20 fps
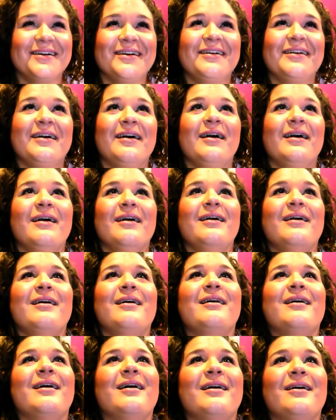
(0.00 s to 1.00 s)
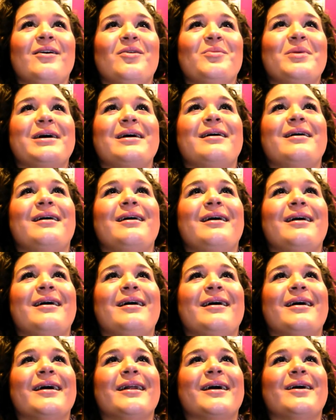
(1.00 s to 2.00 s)
Oh my
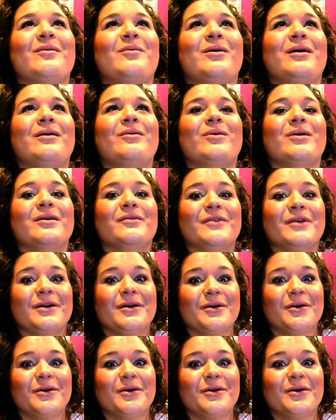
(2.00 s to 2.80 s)
god, I want one of you.